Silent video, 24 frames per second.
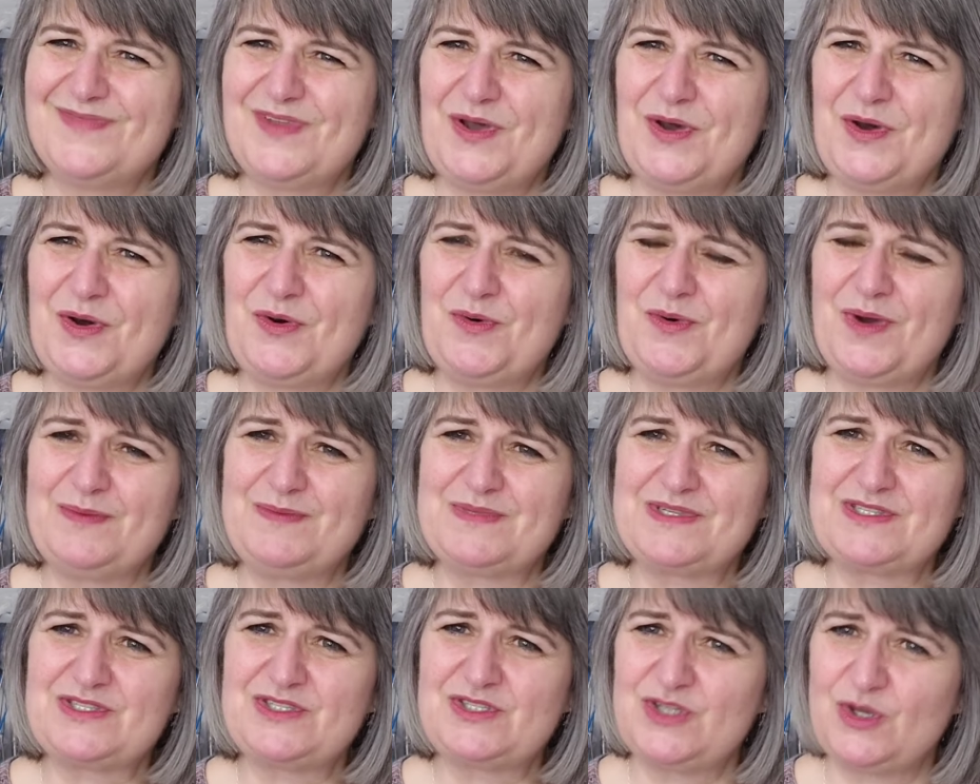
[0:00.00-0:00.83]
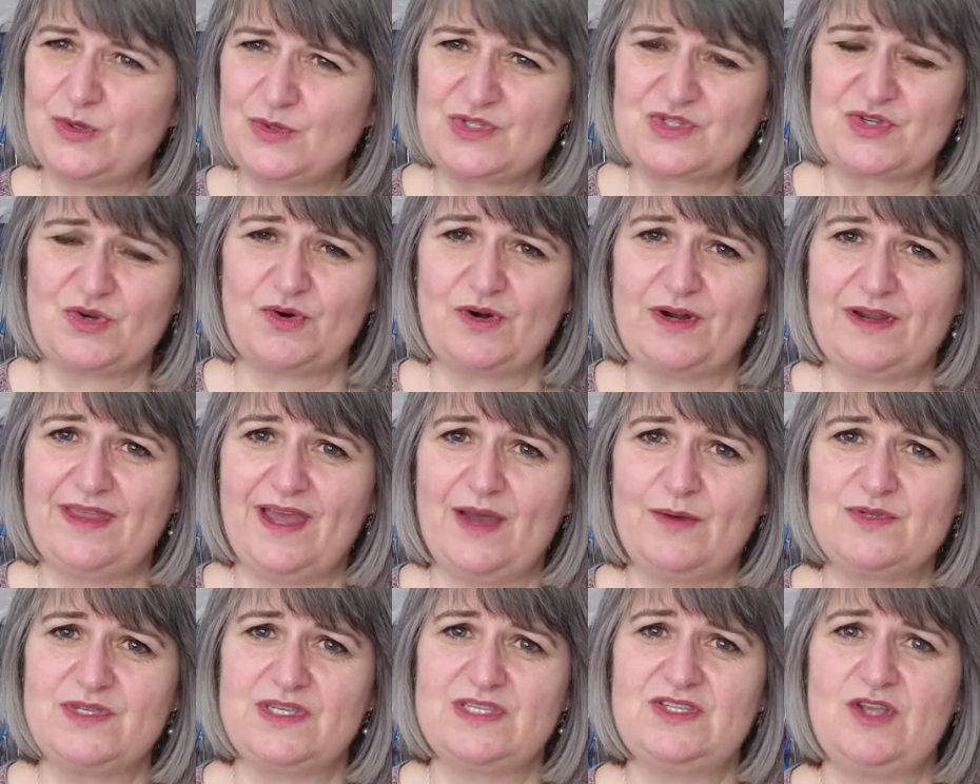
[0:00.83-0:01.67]
Oh, I'm so sorry.
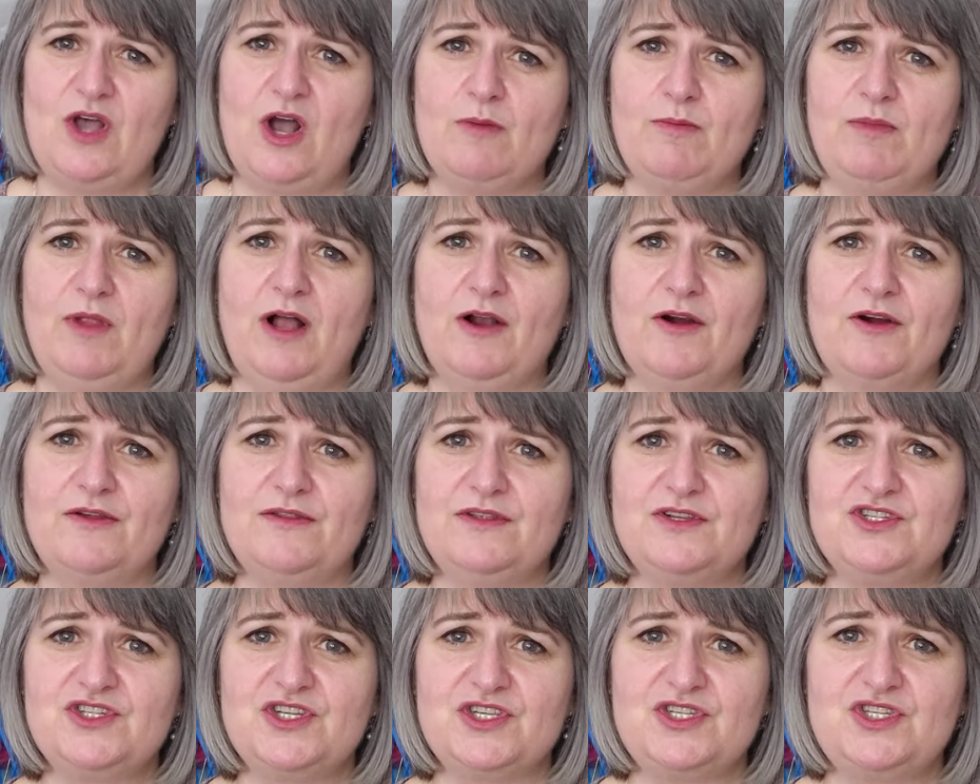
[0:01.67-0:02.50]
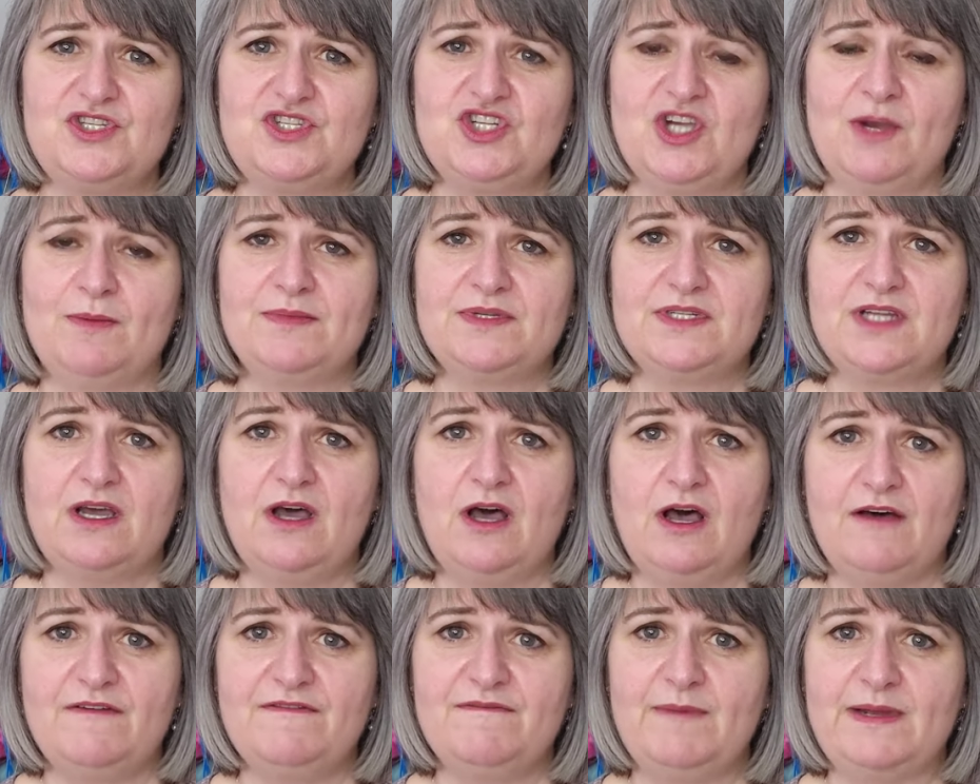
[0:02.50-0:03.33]
That was a sock blocker that just jumped
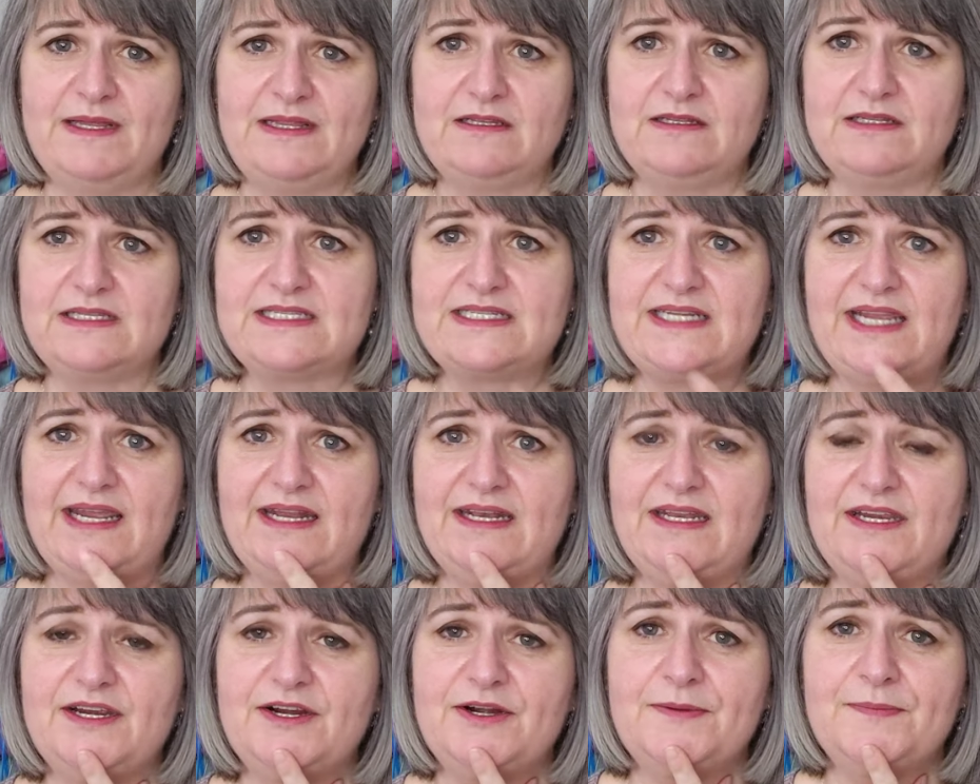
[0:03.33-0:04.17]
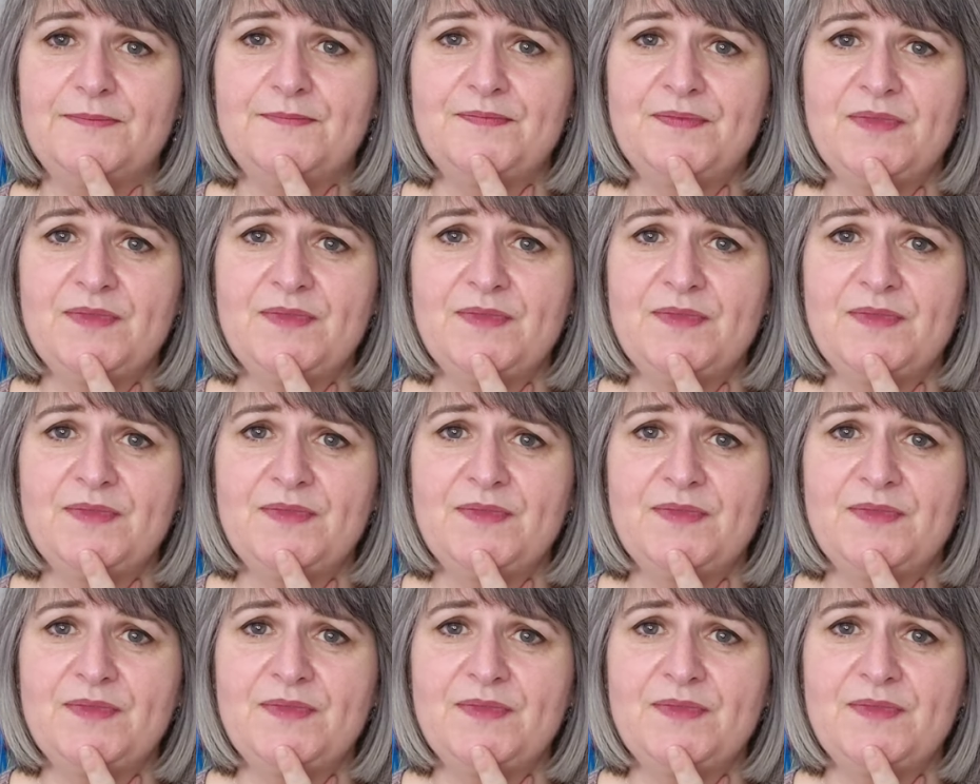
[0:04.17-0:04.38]
off my little stand here.